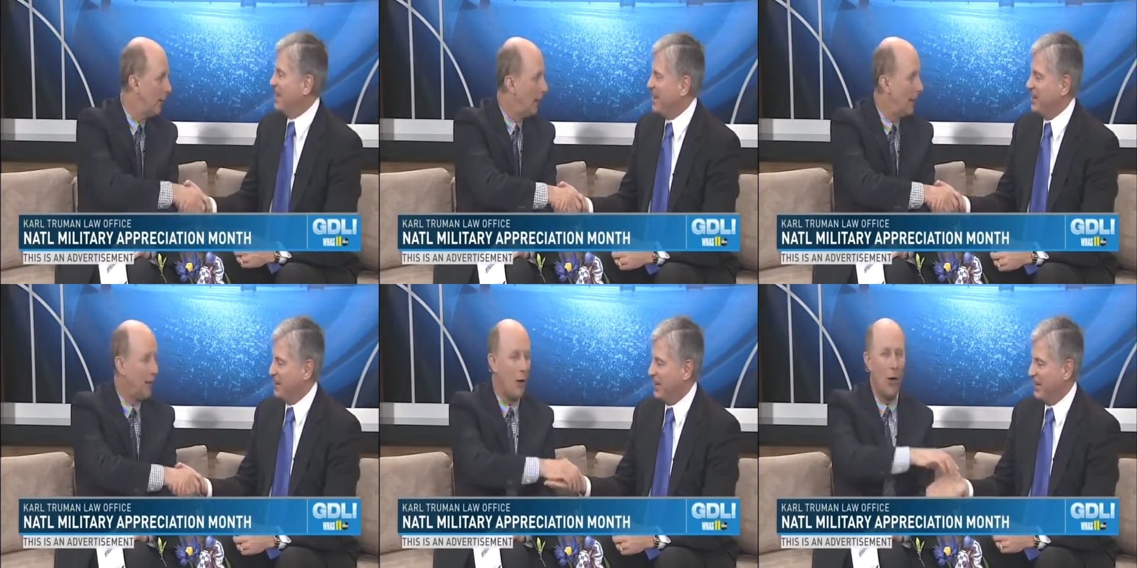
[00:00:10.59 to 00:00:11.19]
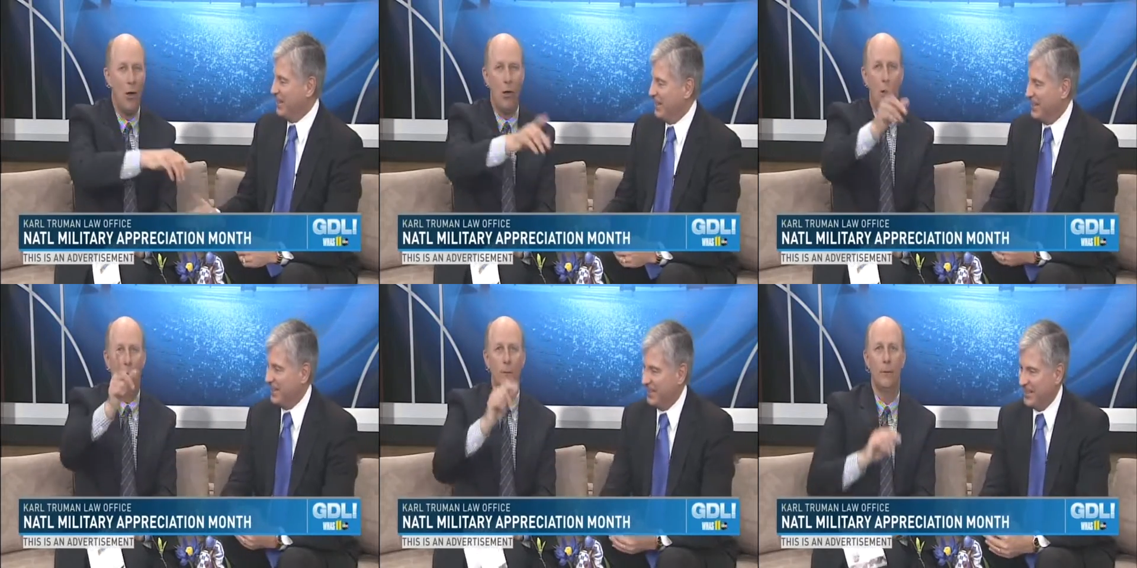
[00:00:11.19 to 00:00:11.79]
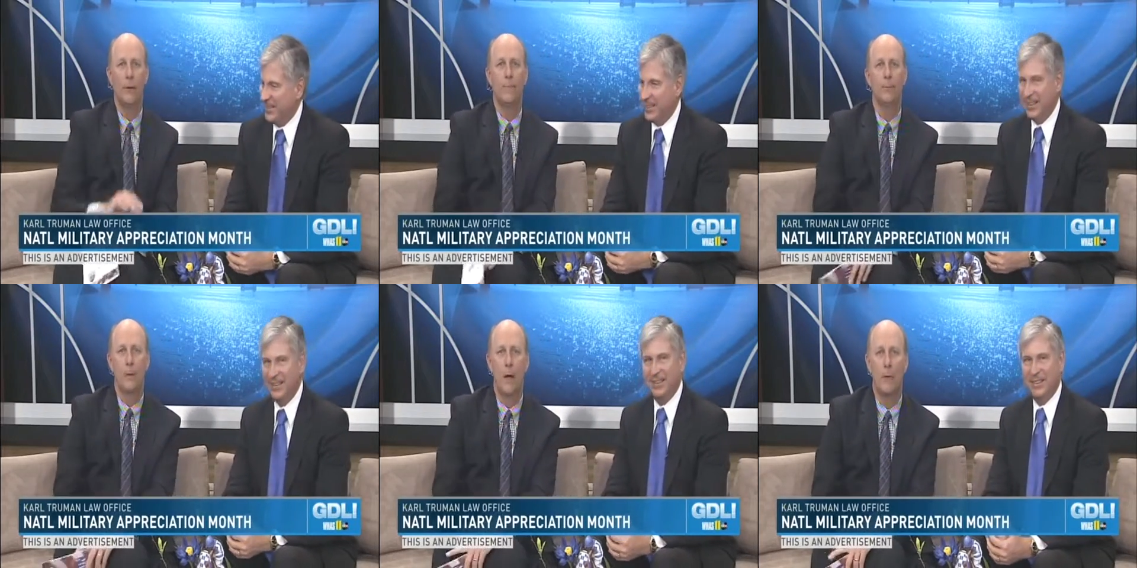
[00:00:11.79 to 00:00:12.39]
Speaker 1: Thank you, and sir. All
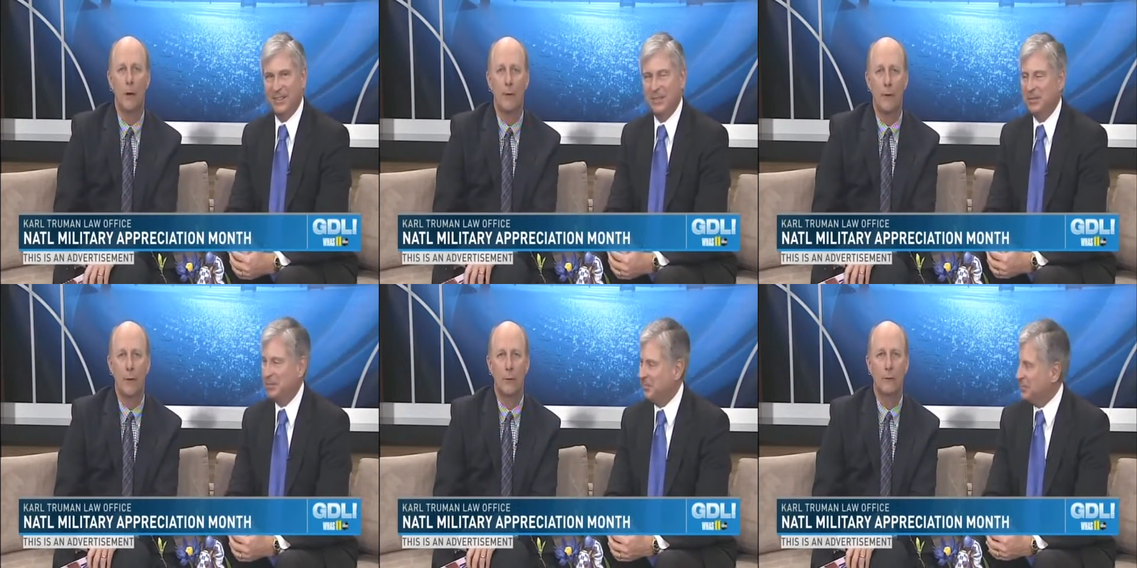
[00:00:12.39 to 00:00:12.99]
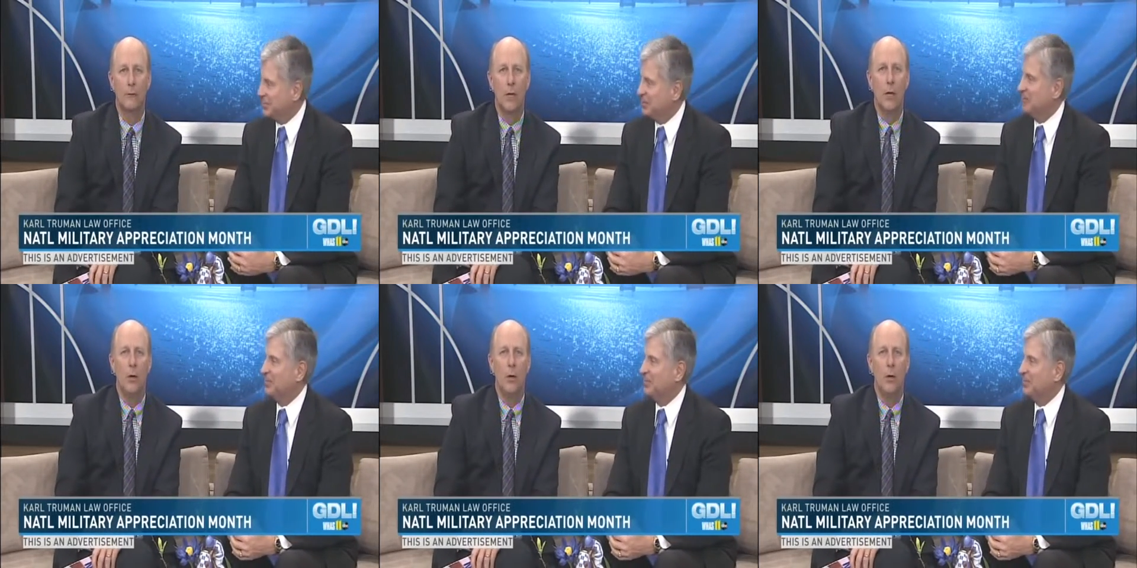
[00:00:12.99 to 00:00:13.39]
of our veterans.